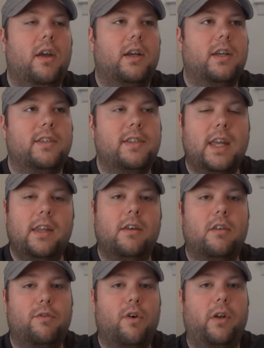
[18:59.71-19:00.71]
because
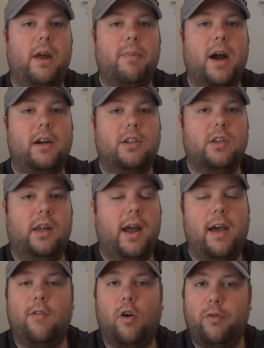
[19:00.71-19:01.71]
in the Fallen Empire set
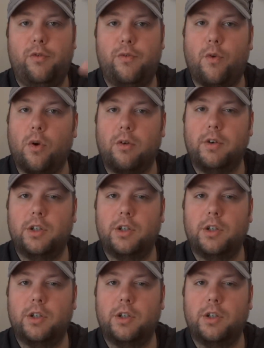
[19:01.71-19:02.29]
I have all 4